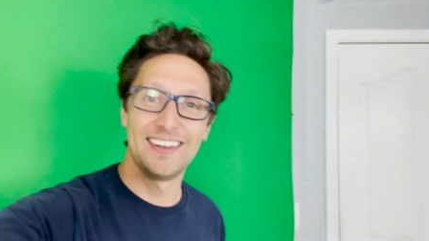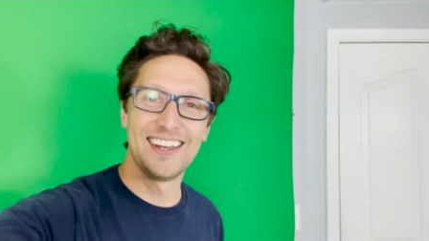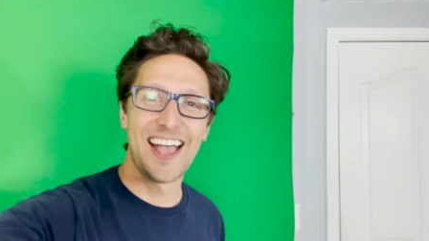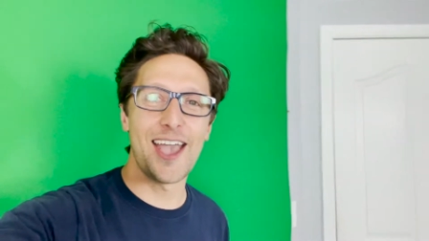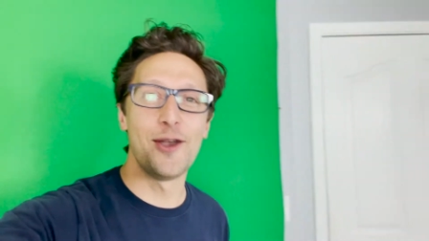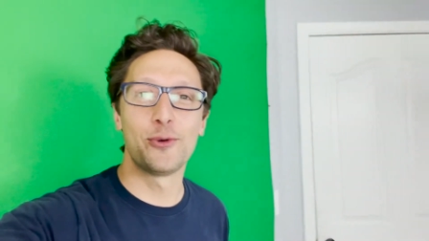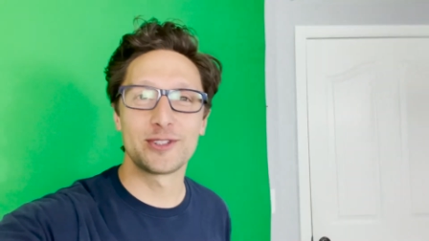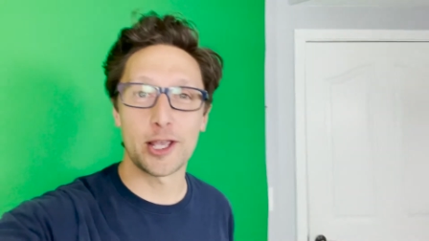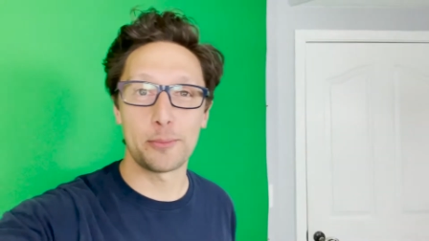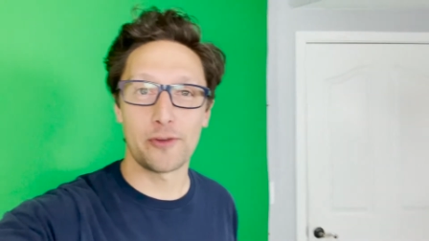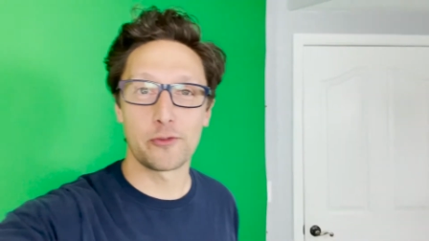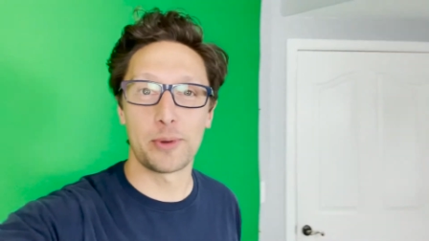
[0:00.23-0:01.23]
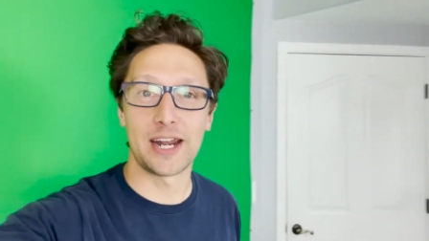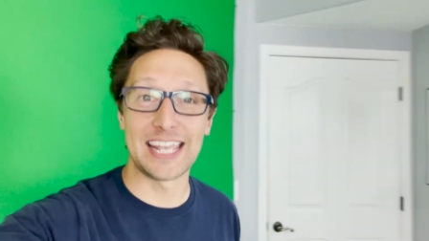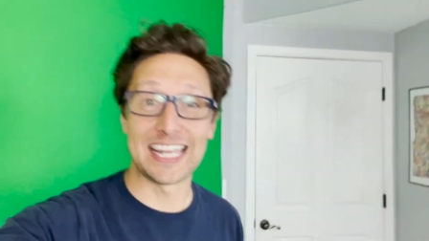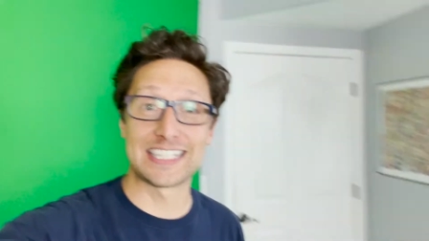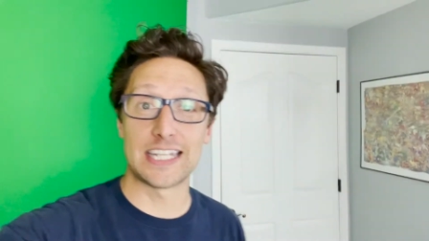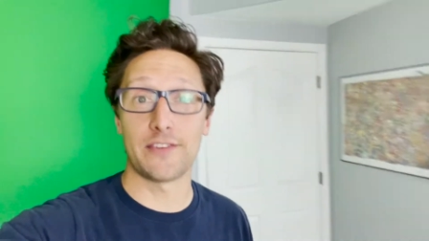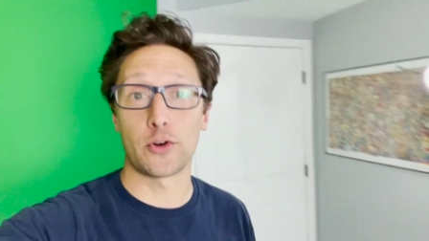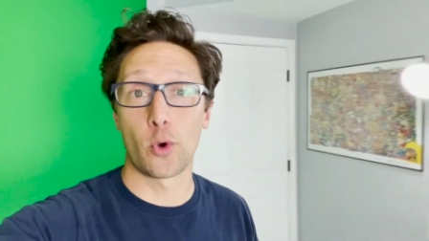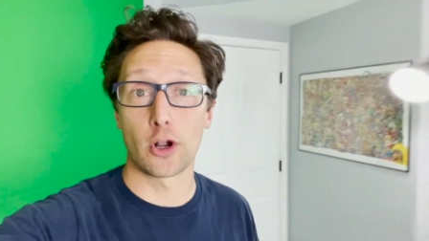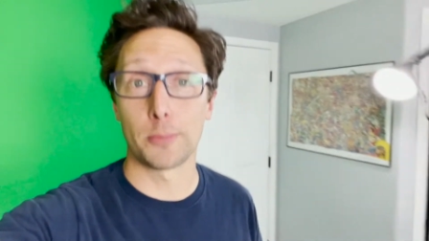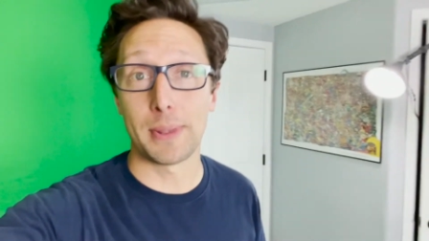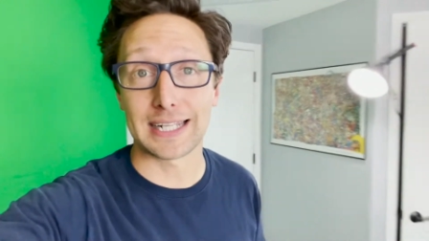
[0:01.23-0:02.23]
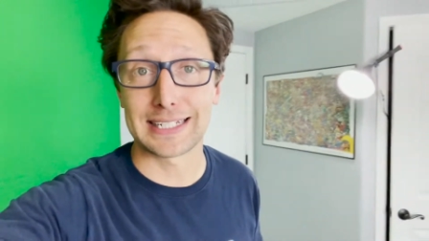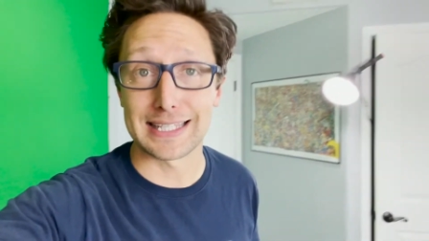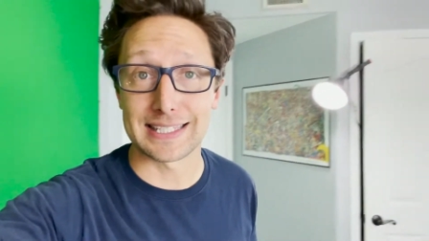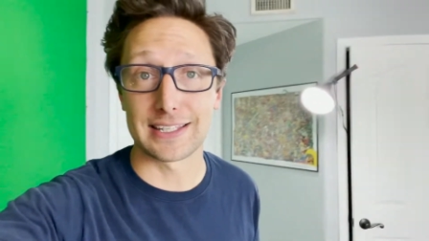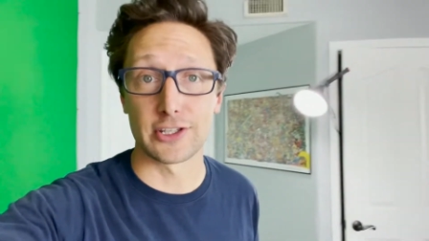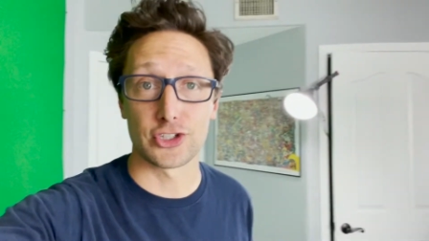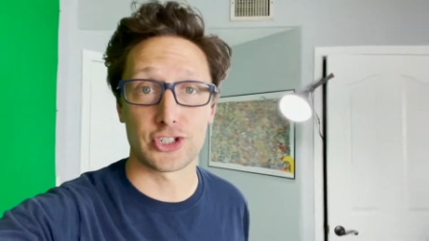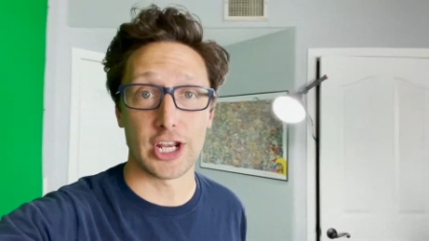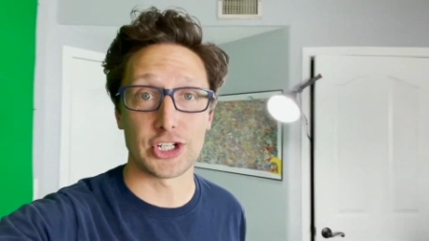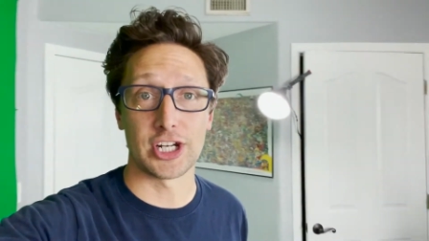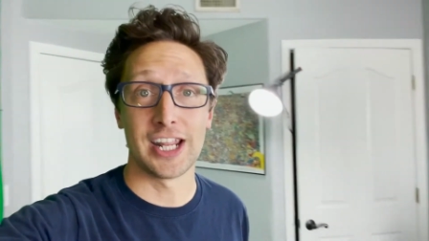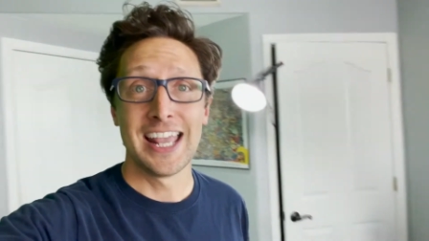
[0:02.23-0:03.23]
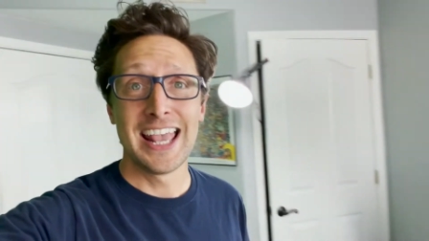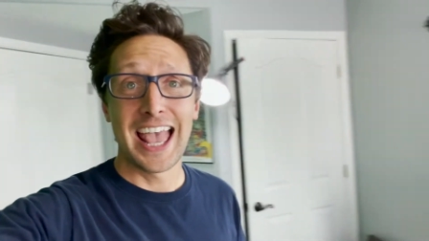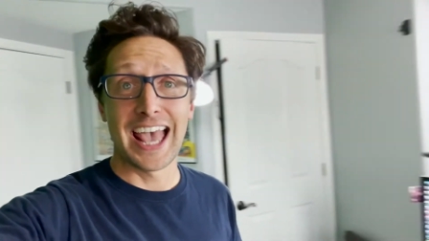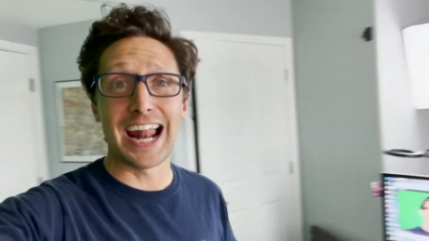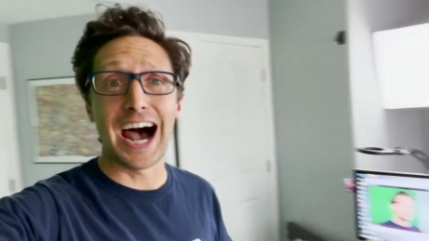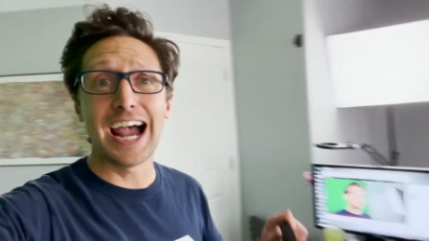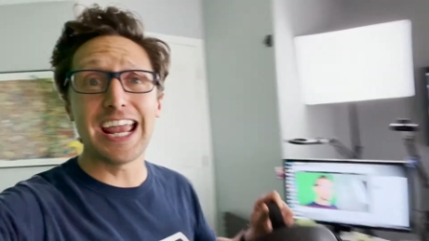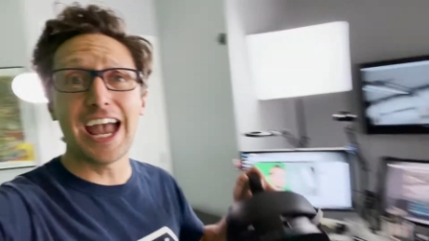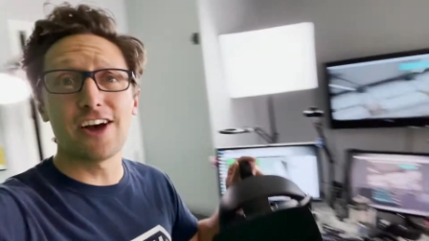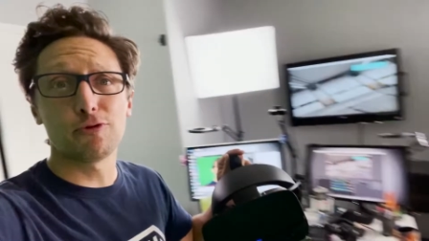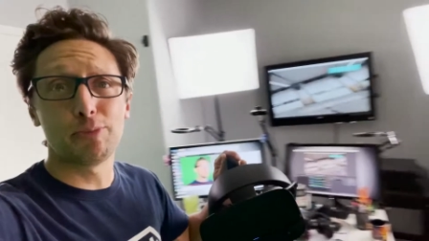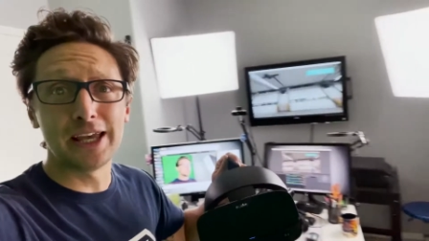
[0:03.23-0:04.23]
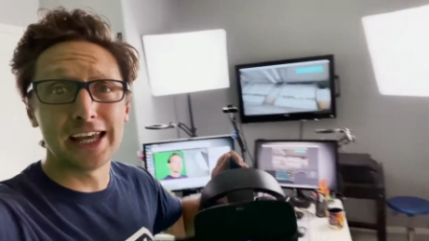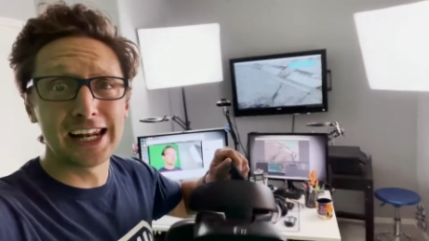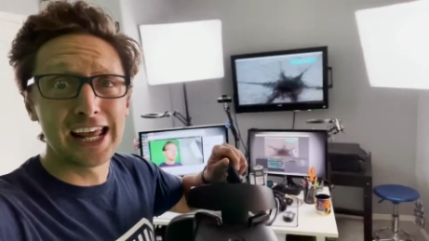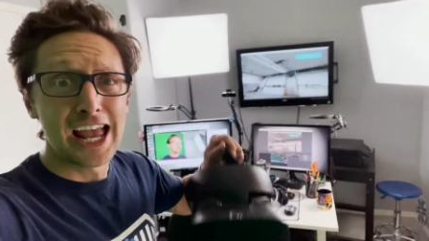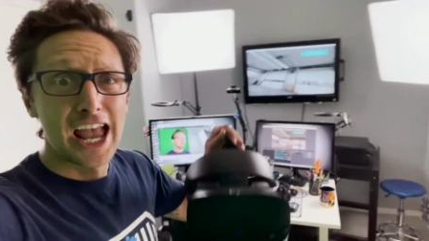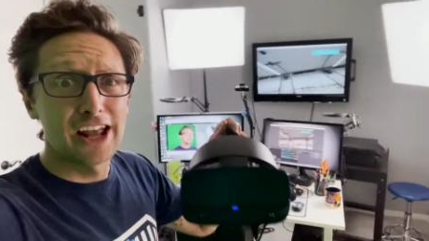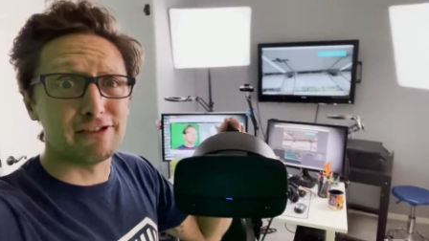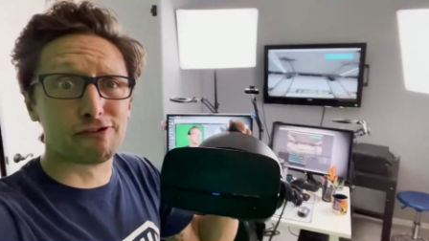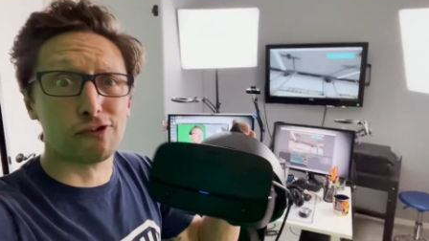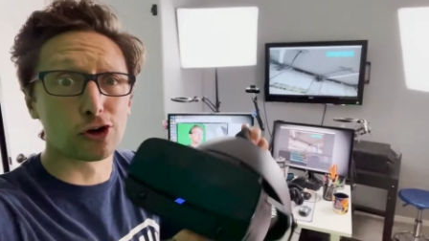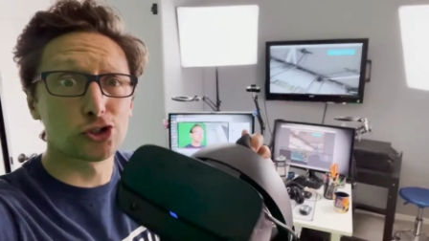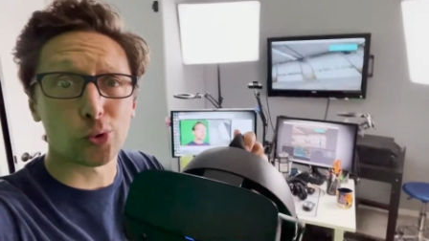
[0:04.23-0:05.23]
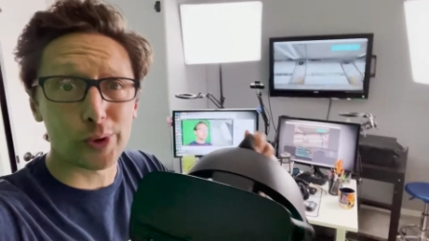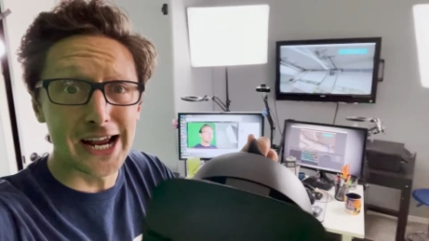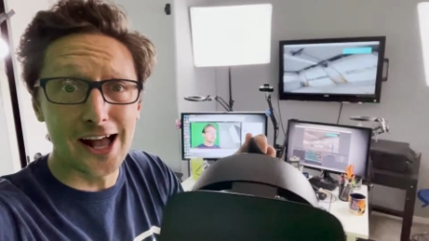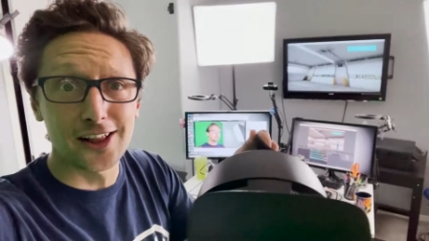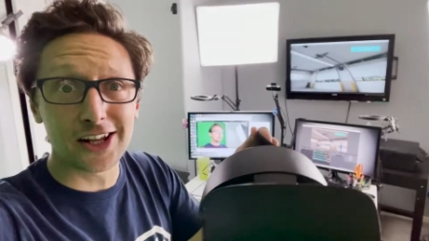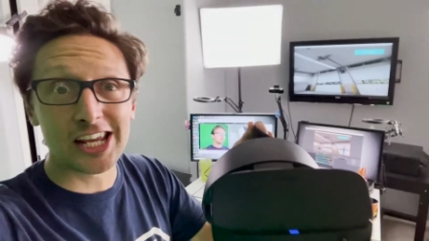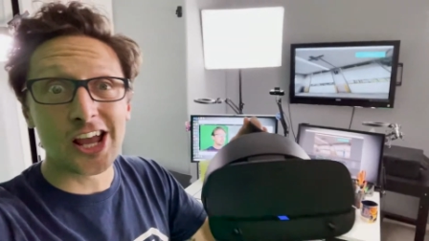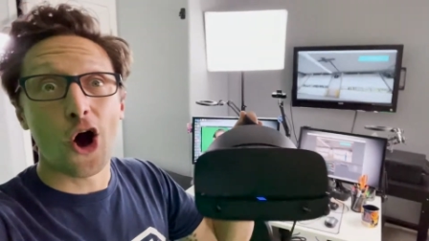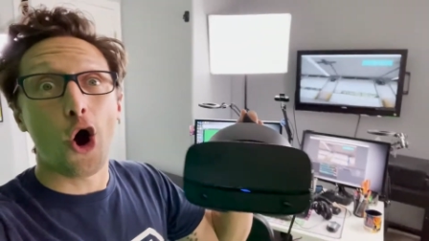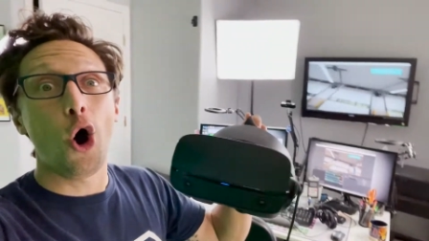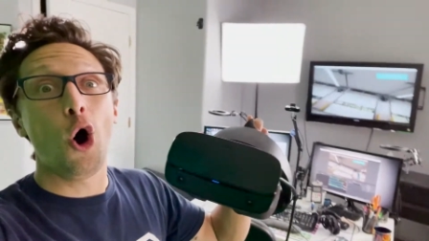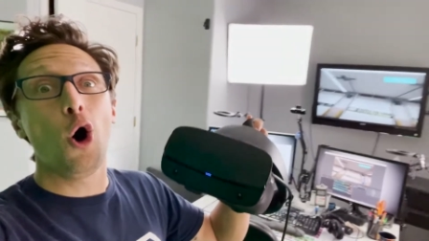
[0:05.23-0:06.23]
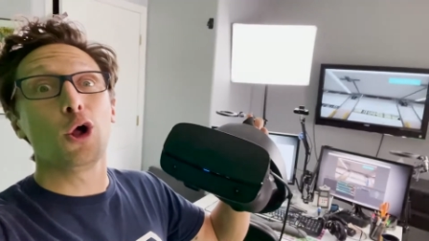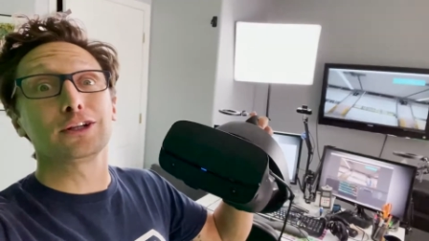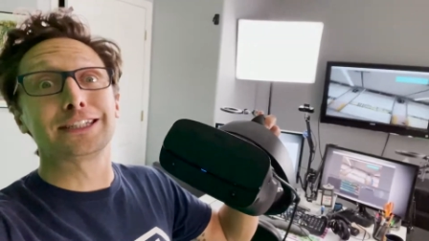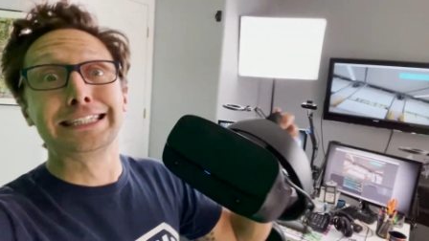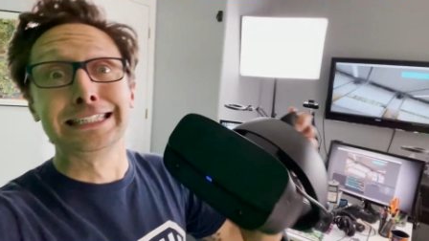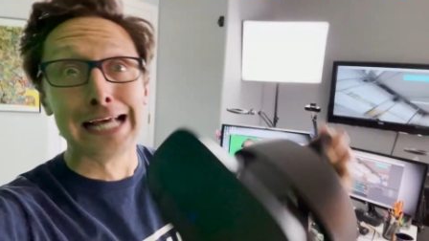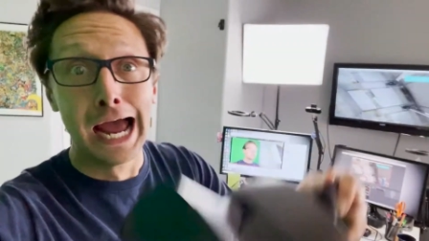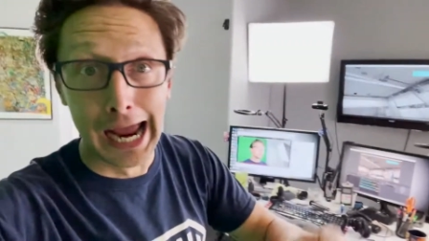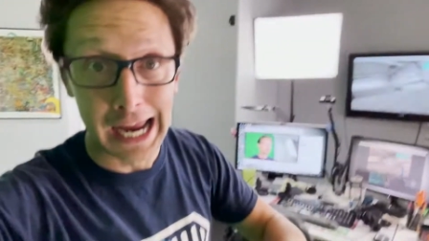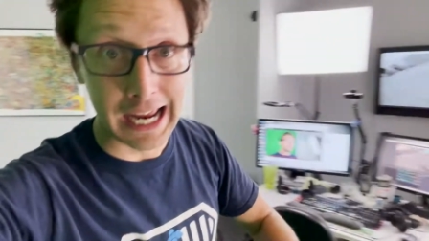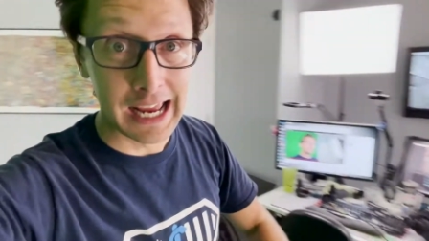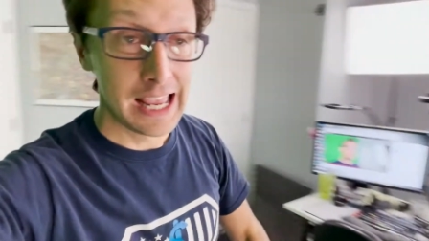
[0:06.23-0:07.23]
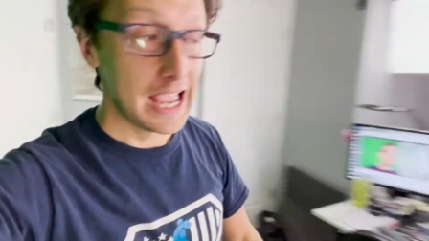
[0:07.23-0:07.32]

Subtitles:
Hey, what's up everybody? It's Devin. Welcome back to the Skills Station. And I have been in virtual reality all day.